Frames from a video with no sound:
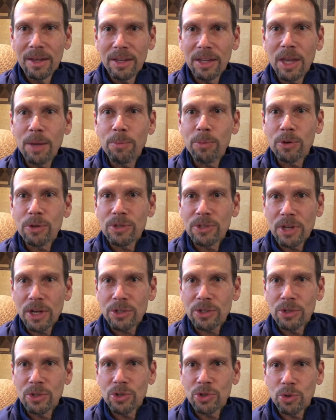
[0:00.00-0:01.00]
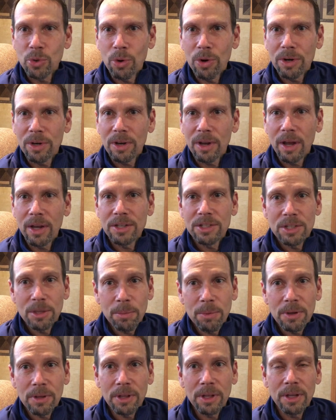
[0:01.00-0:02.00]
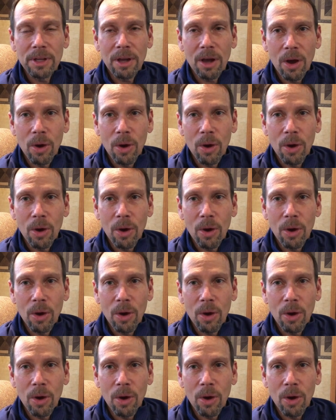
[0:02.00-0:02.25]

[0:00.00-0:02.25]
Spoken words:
Keep your sessions short. I typically